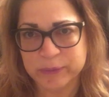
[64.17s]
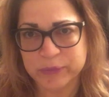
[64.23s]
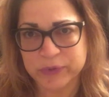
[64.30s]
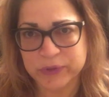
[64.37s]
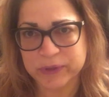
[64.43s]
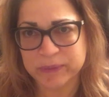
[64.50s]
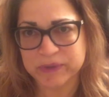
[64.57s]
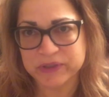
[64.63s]

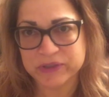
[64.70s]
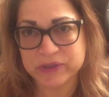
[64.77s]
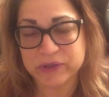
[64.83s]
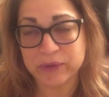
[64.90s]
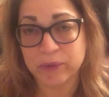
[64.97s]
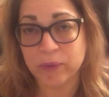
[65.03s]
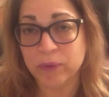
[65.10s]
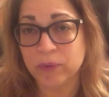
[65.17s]
pretty much
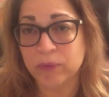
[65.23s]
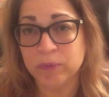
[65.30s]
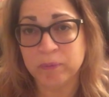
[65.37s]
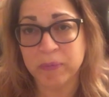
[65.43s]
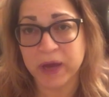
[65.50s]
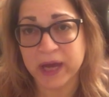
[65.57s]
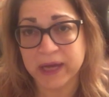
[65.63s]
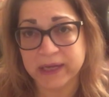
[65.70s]
the whole
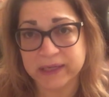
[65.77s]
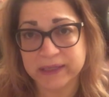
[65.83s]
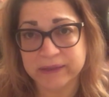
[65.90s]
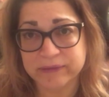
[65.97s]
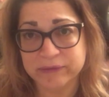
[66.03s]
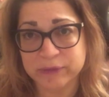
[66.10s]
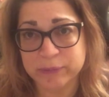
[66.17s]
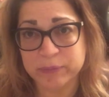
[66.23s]
body
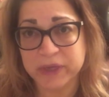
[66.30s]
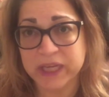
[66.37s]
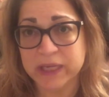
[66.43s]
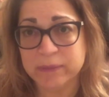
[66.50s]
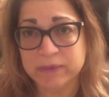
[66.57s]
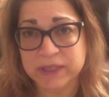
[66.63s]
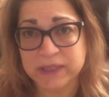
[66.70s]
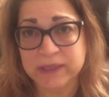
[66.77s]
of the
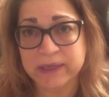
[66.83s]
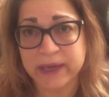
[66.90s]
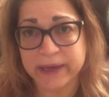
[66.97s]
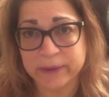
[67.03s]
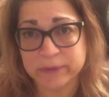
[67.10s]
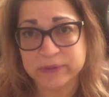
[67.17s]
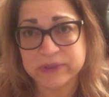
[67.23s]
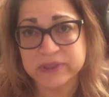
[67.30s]
baby
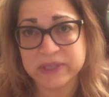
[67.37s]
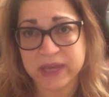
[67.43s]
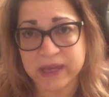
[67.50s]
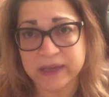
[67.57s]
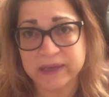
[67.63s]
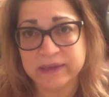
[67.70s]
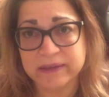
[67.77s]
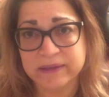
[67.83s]

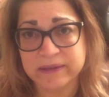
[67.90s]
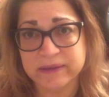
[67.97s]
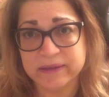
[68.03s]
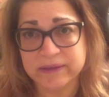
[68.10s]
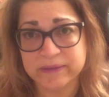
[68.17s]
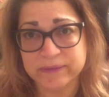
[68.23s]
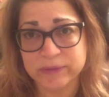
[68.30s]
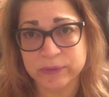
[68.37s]
outside
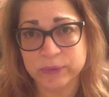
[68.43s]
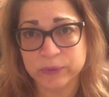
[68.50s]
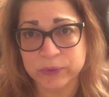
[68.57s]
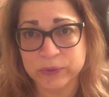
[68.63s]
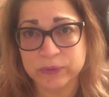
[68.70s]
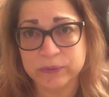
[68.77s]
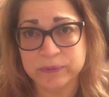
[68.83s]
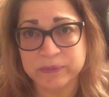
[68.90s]
of the
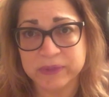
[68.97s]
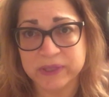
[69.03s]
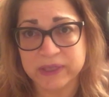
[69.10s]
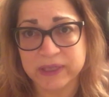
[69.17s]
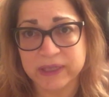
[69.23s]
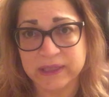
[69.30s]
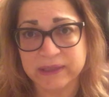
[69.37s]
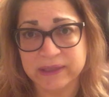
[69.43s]
womb,
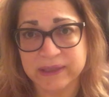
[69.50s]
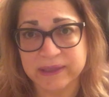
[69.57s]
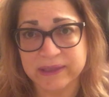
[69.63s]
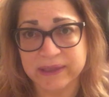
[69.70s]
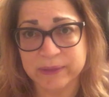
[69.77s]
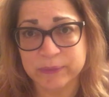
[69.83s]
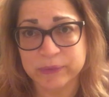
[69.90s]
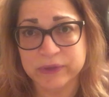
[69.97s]
and then
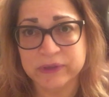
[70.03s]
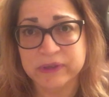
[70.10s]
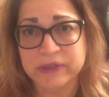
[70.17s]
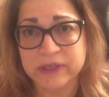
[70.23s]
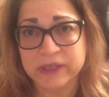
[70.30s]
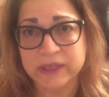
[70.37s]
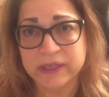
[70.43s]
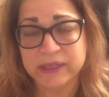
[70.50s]
they would
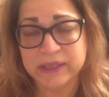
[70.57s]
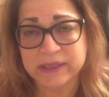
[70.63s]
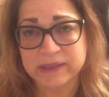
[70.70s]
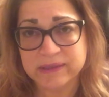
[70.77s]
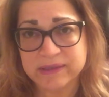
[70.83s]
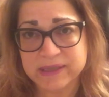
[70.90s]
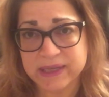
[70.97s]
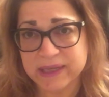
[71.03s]

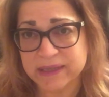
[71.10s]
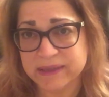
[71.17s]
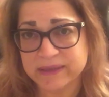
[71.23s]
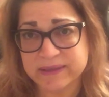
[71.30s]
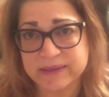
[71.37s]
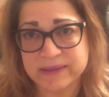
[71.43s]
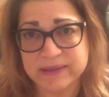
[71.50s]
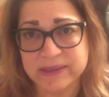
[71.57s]
take a
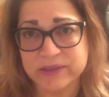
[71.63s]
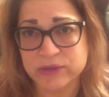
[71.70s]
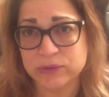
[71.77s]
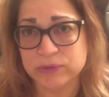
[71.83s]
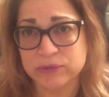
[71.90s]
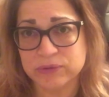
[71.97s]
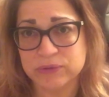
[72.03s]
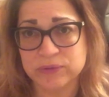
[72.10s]

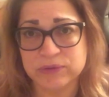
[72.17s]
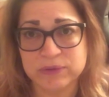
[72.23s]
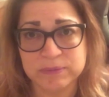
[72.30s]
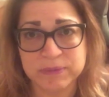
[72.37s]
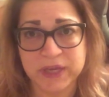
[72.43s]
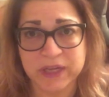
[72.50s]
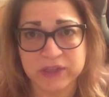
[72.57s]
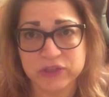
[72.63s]
scissors or
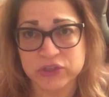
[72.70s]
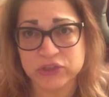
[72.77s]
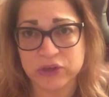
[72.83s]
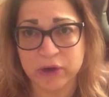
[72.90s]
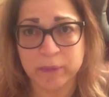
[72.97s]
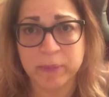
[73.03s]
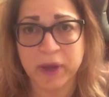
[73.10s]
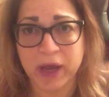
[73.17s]
some kind of
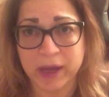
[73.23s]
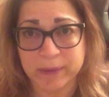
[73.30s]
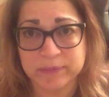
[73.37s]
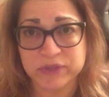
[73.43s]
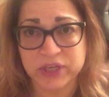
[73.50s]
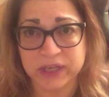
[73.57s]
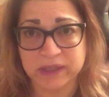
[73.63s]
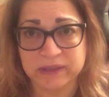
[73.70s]
sharp
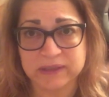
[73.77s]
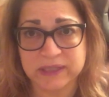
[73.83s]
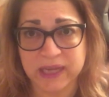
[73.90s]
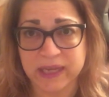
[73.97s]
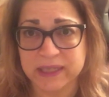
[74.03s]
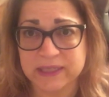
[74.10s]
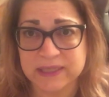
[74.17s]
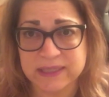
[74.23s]
object
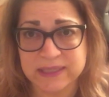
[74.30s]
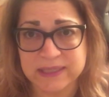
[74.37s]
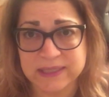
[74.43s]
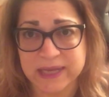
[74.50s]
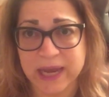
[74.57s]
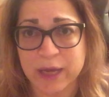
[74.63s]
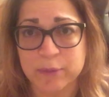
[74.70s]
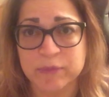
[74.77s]
and
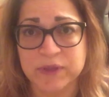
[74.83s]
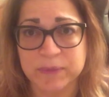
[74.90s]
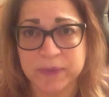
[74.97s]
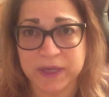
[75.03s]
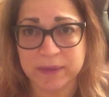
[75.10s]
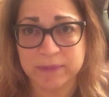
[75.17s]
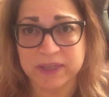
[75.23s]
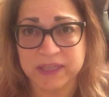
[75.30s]
stab the
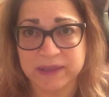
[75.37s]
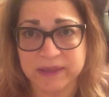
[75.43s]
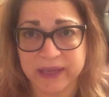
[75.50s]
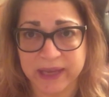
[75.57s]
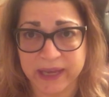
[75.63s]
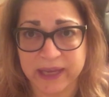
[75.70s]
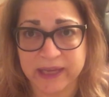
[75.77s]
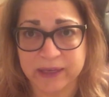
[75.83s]
baby in the
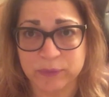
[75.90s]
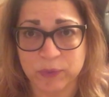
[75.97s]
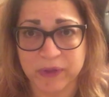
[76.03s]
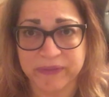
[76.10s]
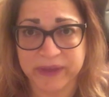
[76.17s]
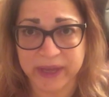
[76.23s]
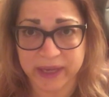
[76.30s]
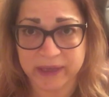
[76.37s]
head
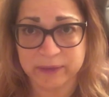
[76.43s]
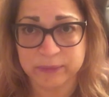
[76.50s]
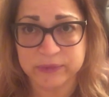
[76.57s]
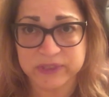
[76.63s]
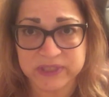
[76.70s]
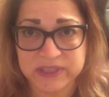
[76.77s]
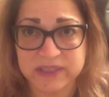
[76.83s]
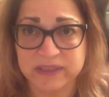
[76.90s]
while the head
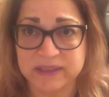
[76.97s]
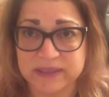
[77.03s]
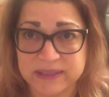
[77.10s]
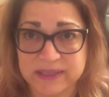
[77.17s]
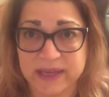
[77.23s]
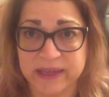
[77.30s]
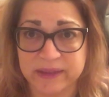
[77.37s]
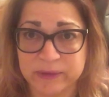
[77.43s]
was still
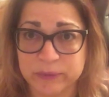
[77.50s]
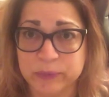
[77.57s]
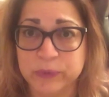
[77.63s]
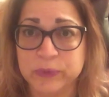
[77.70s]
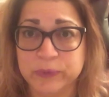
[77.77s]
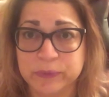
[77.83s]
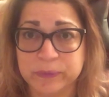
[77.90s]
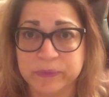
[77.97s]
inside the
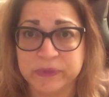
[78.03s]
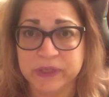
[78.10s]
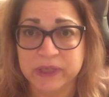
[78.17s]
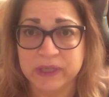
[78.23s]
womb,